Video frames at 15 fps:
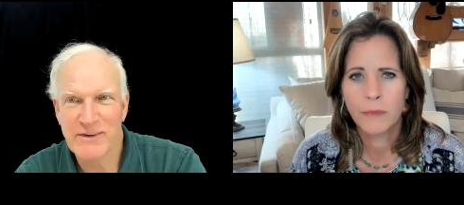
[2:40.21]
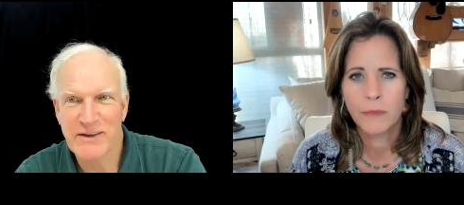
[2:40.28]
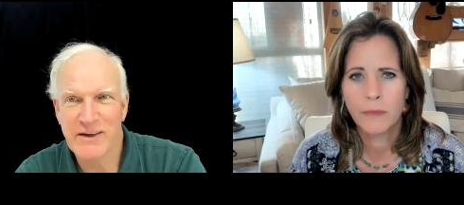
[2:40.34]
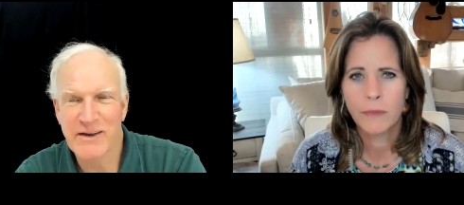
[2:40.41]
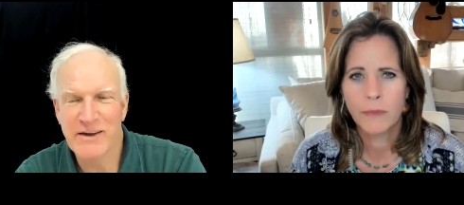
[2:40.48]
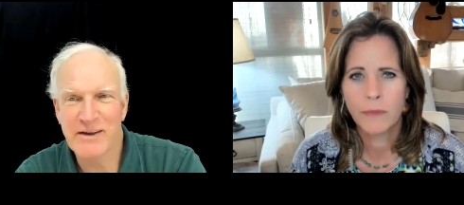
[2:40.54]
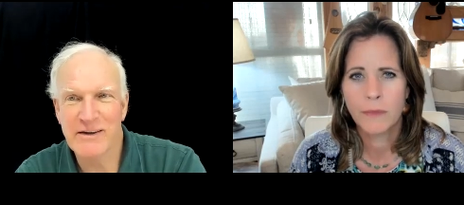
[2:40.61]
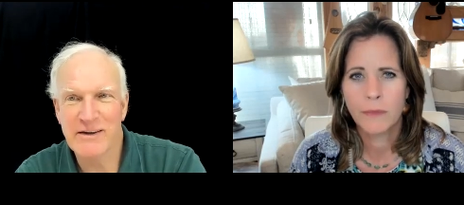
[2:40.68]

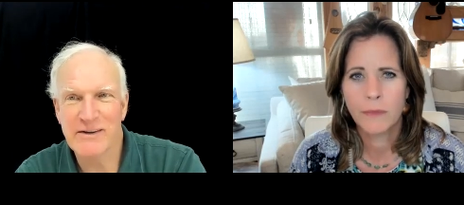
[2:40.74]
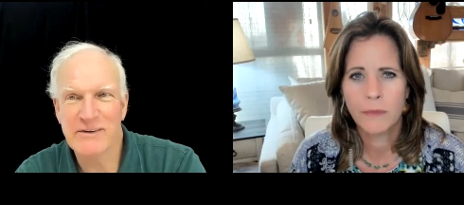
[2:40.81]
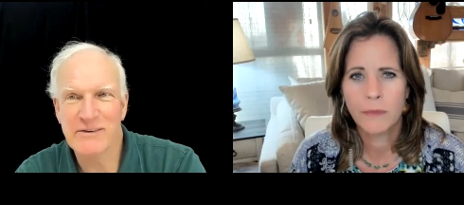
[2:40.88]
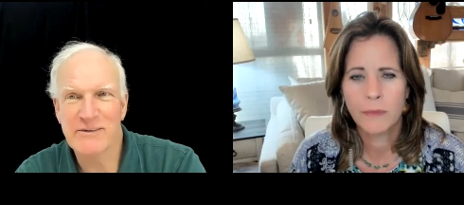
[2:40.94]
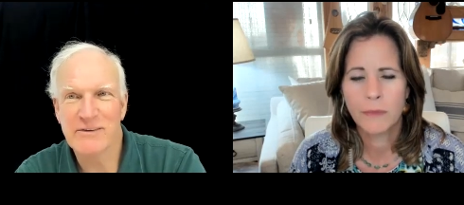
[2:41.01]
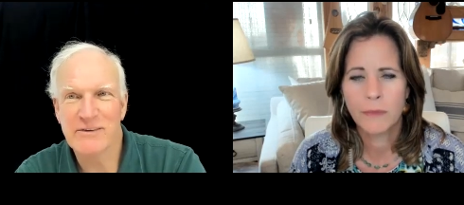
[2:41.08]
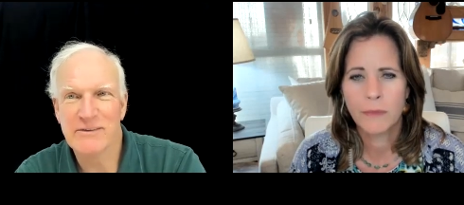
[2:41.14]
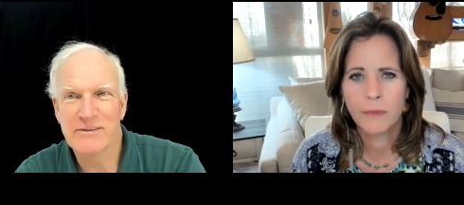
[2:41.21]

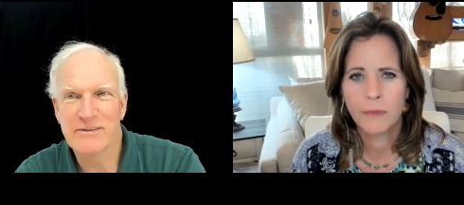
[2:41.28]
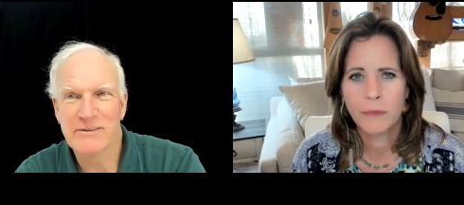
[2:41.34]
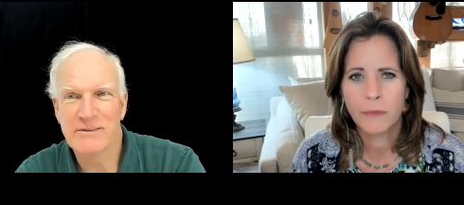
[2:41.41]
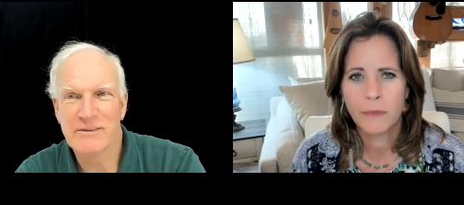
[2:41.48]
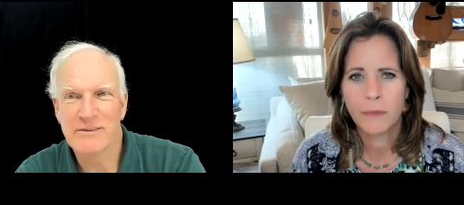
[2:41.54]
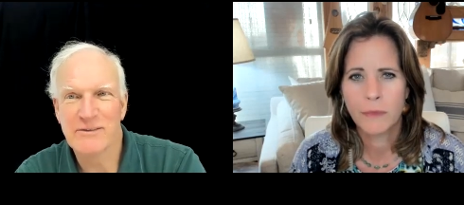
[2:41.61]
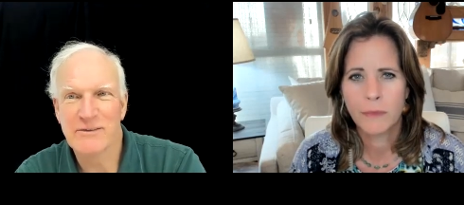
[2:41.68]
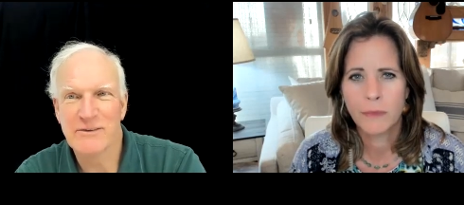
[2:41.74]
Speaker 1: And
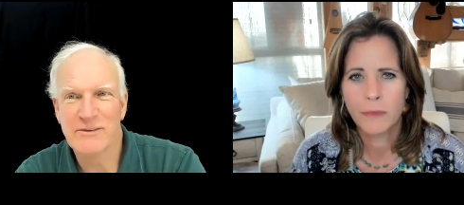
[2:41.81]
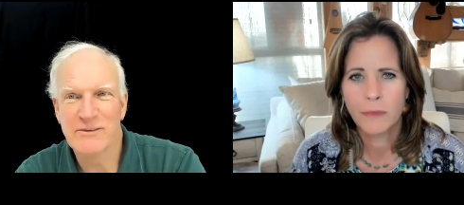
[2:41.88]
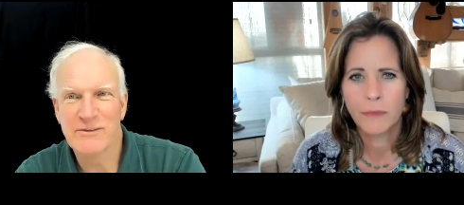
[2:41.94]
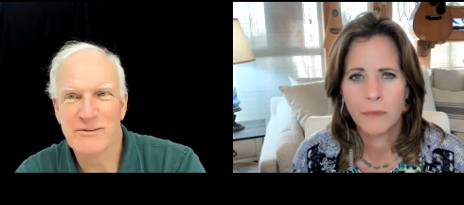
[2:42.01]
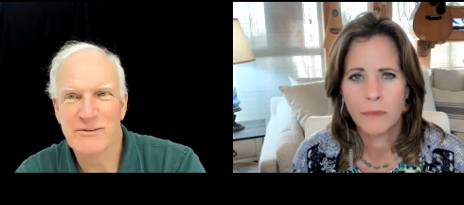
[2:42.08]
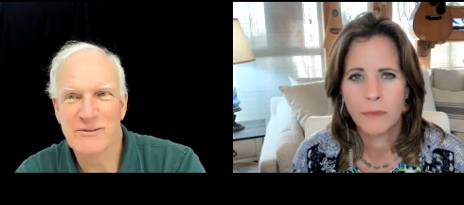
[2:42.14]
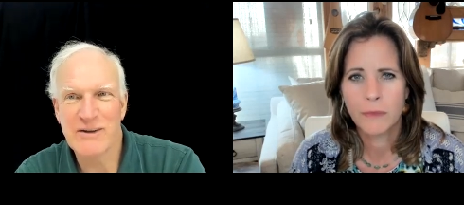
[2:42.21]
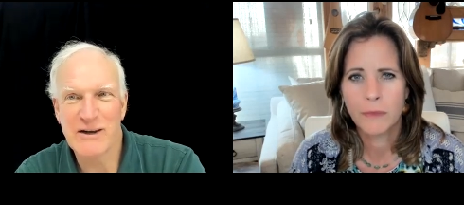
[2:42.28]

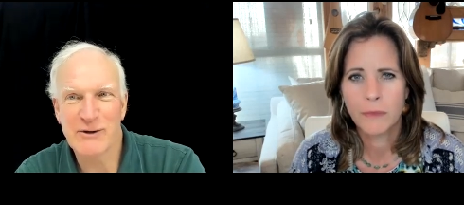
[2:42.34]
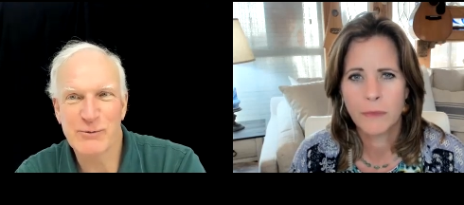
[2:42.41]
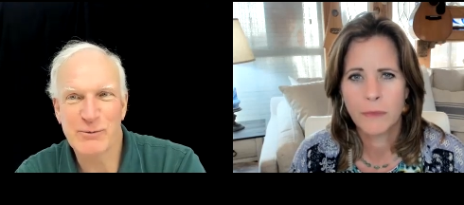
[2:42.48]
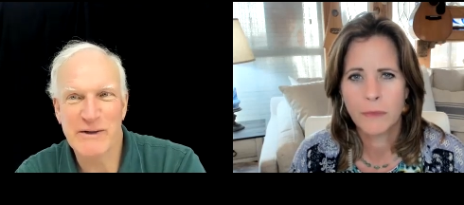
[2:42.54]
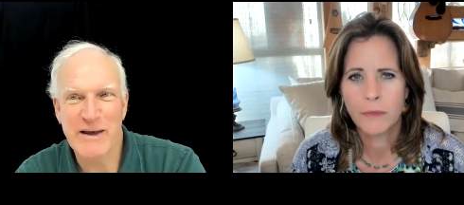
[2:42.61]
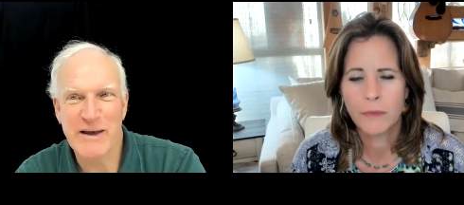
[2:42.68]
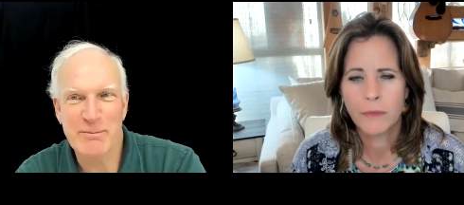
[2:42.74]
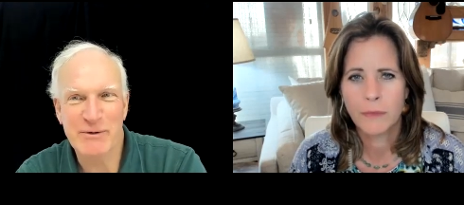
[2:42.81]
tell us
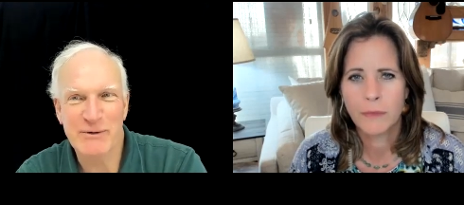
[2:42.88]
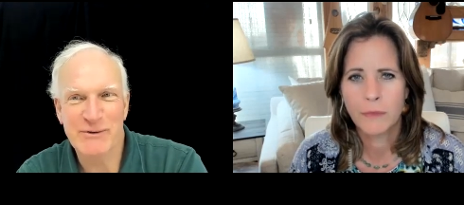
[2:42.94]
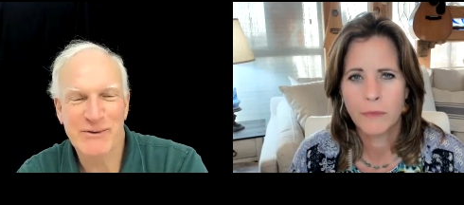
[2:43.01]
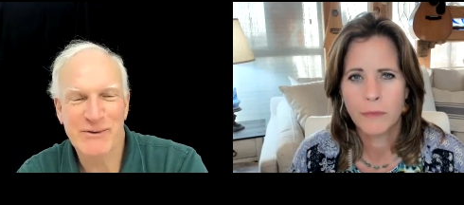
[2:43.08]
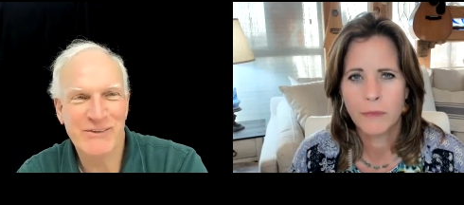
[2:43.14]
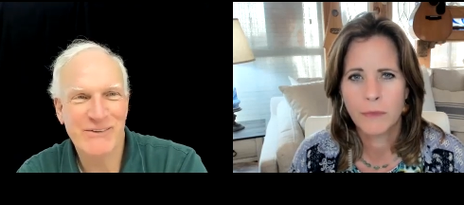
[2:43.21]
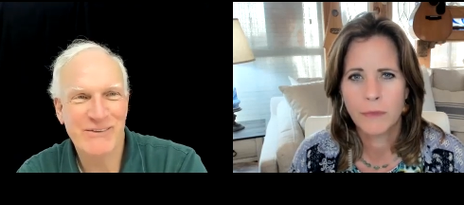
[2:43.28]
what happened.